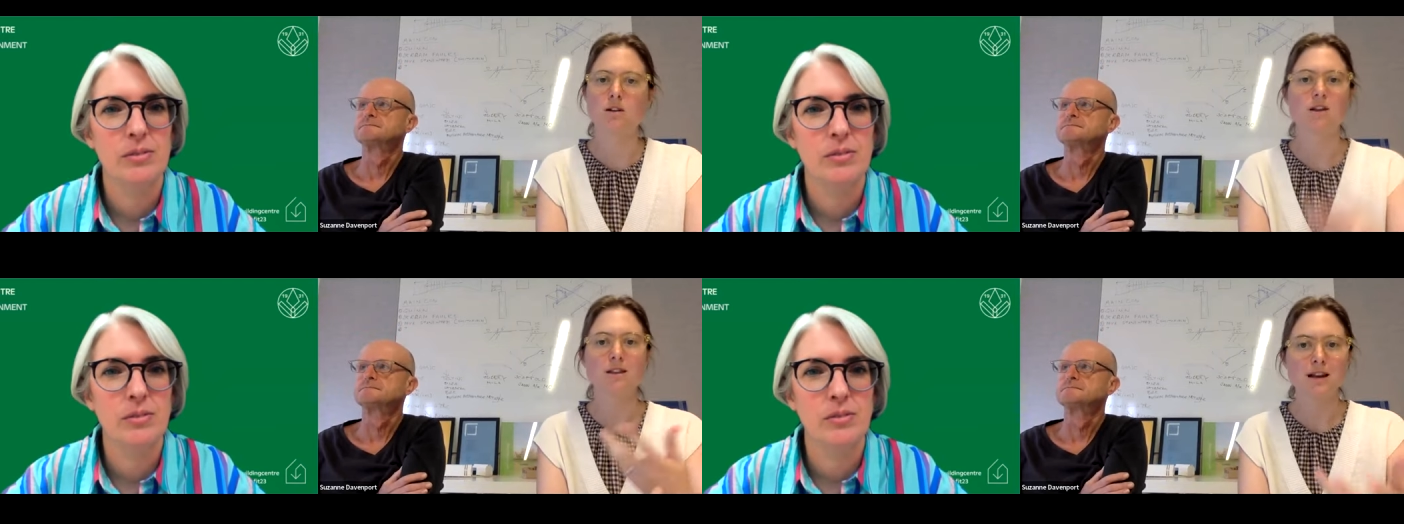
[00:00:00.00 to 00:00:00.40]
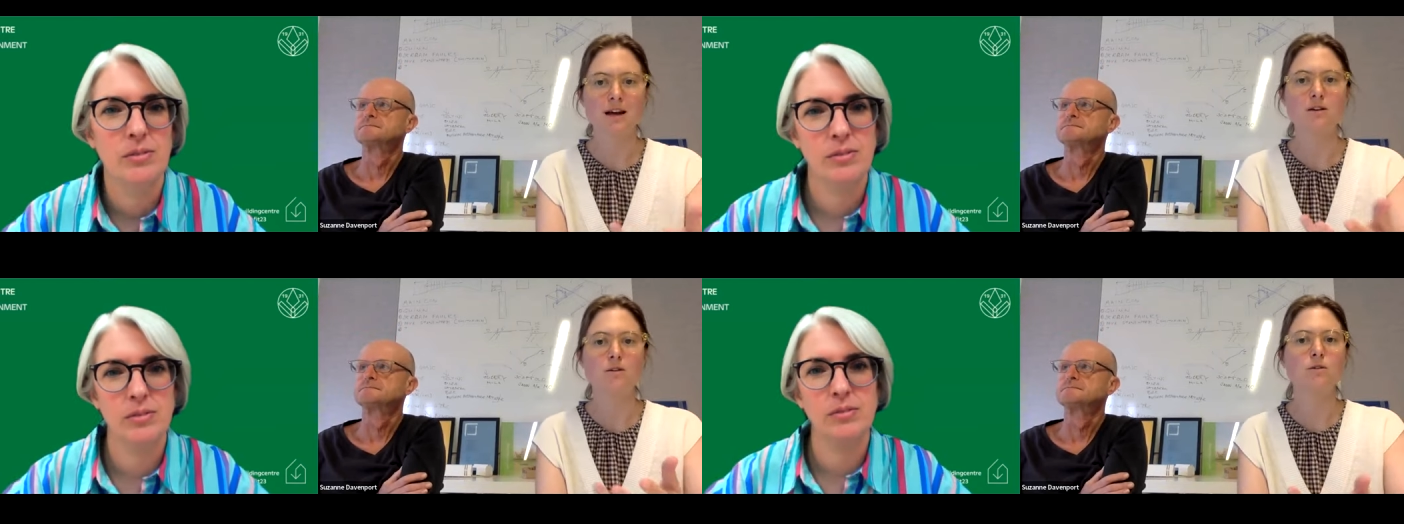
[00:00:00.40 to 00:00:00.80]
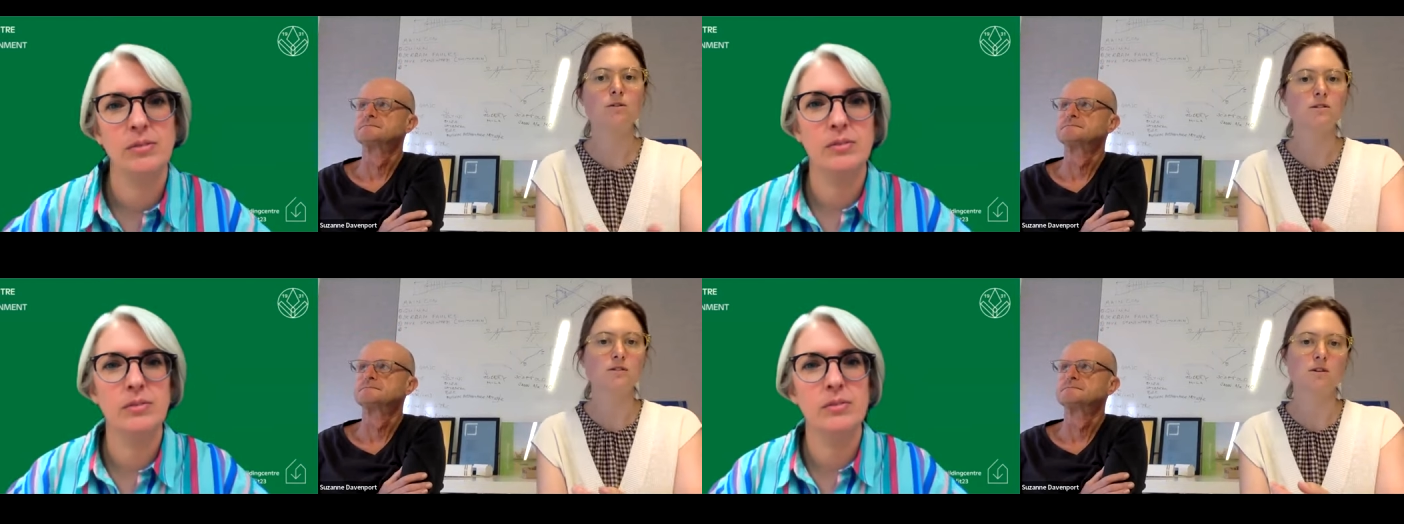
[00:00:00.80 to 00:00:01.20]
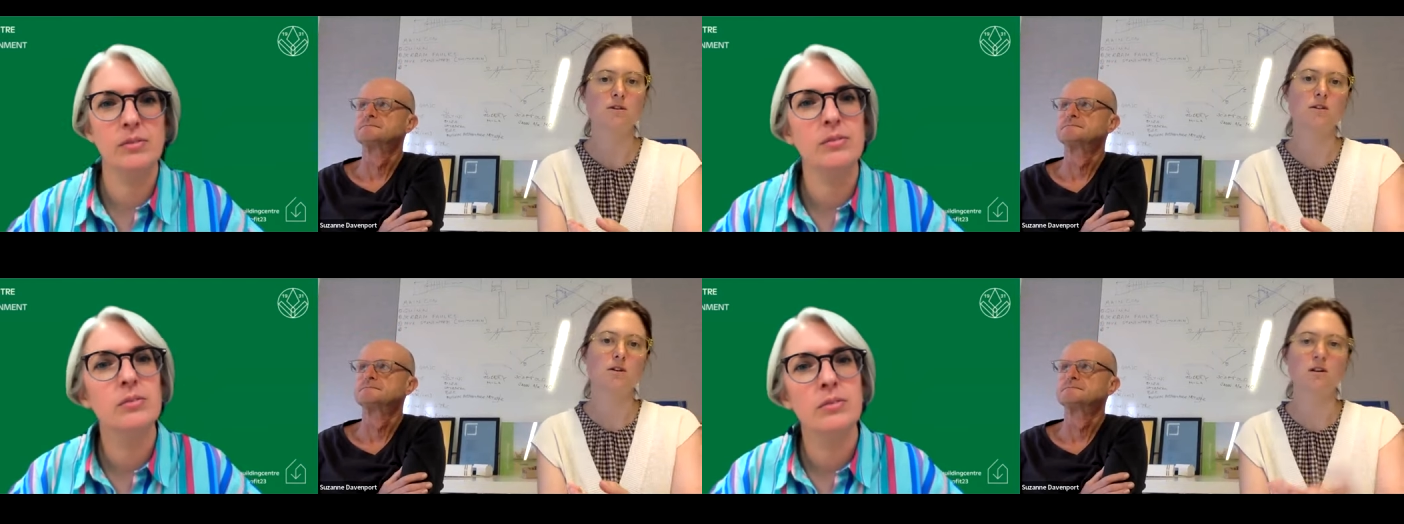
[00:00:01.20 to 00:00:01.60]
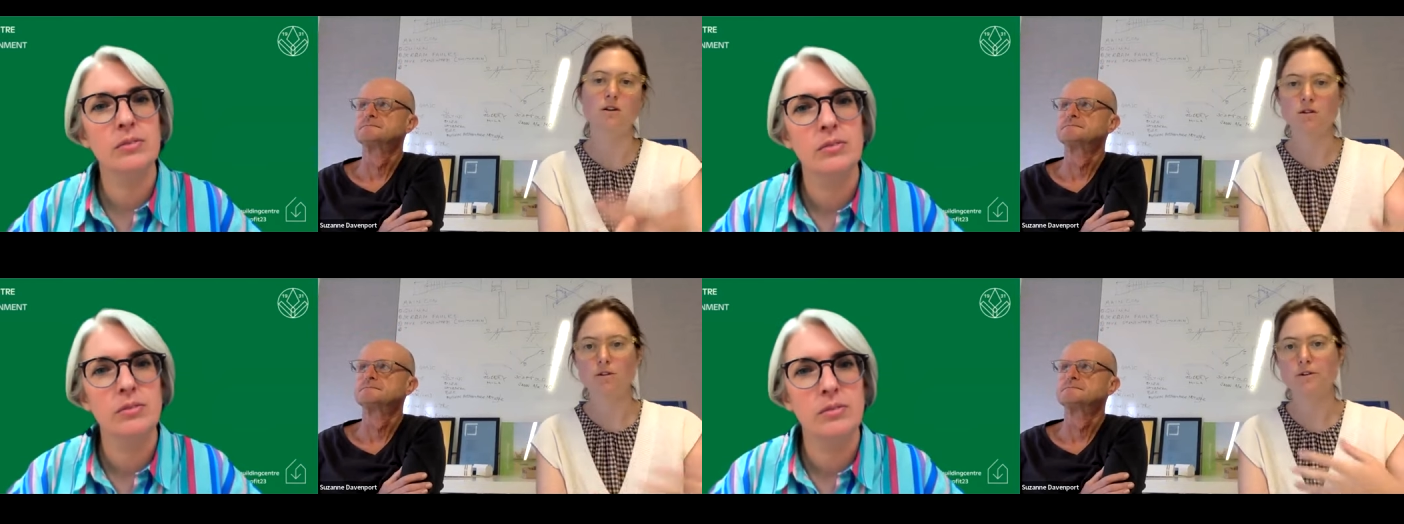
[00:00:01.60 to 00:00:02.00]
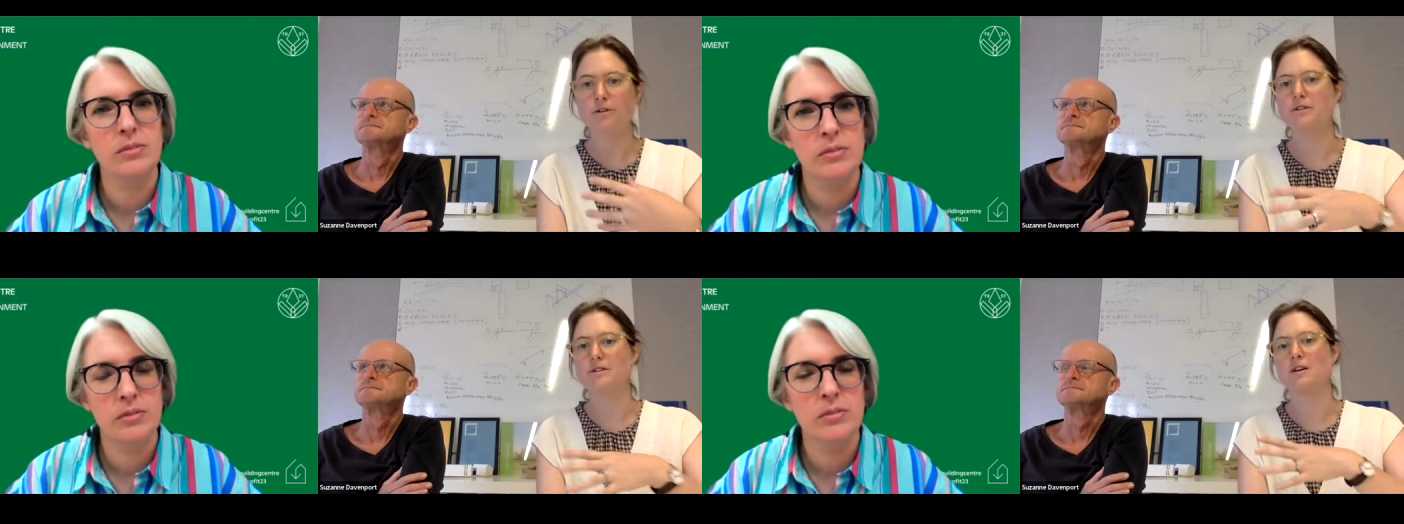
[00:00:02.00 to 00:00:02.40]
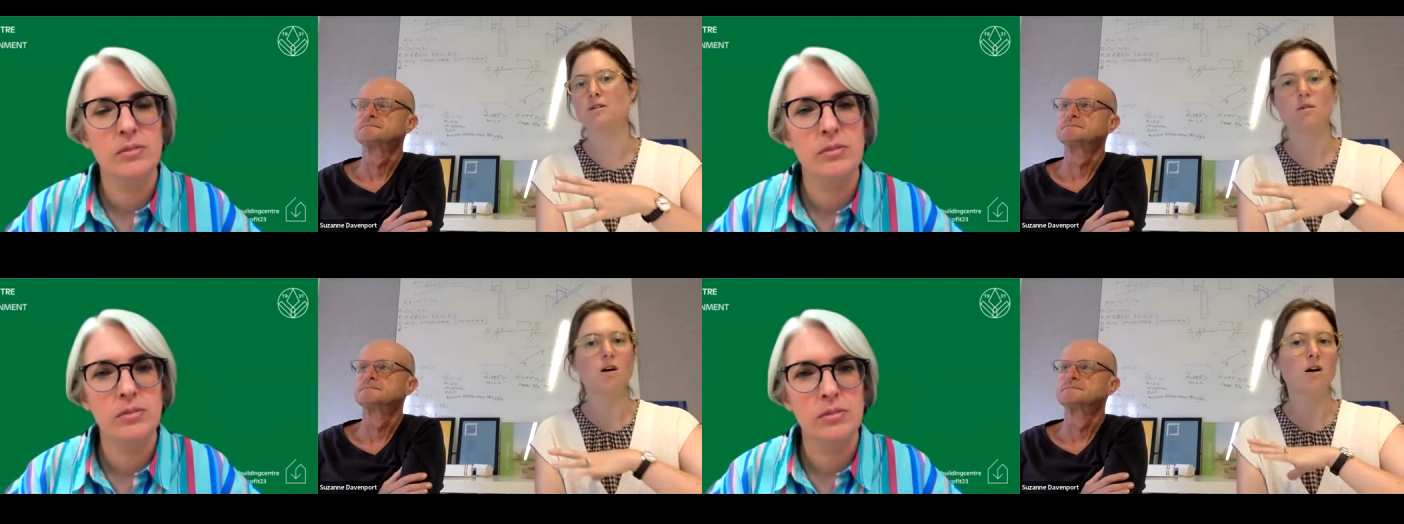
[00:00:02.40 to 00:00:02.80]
Speaker 1: like the landlord so the local authority